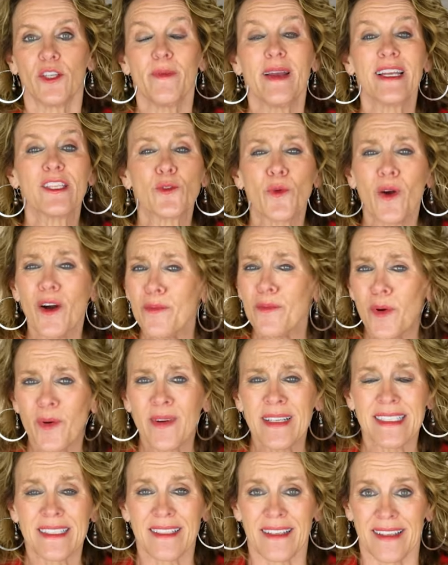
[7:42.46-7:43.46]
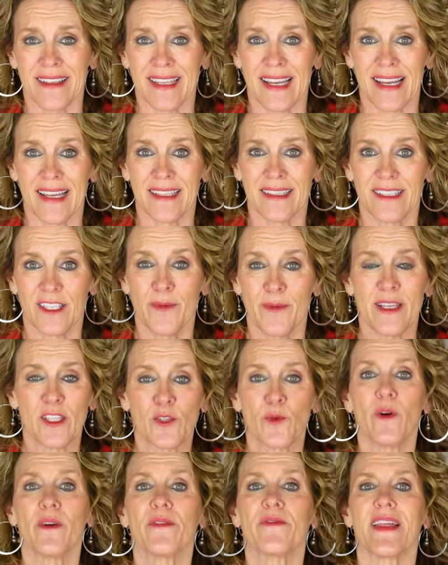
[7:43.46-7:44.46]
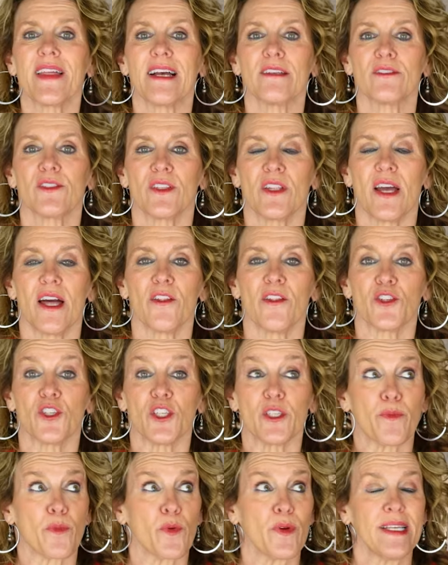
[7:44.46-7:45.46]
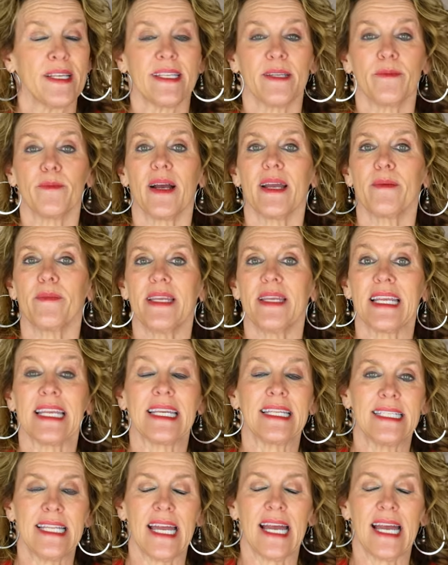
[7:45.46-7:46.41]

You made 12 points on that. You made $12,000 just print it by being in